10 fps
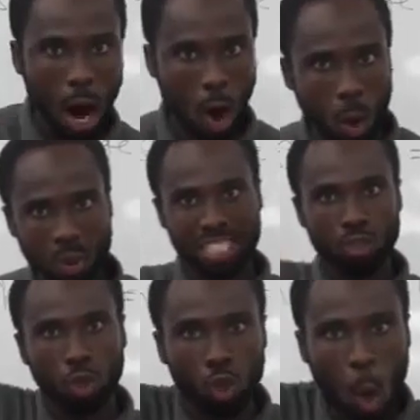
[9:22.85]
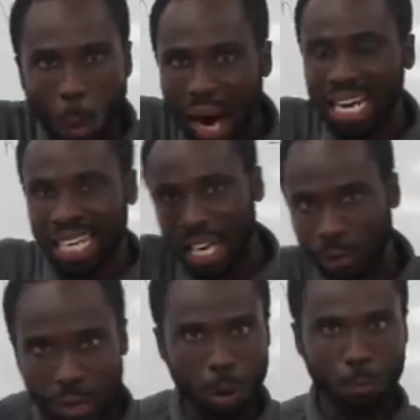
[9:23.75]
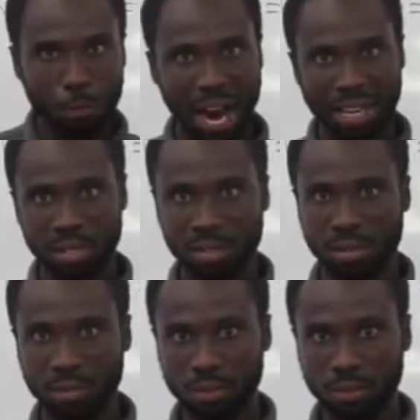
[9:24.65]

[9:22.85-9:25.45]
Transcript: or which is lower than the equilibrium price.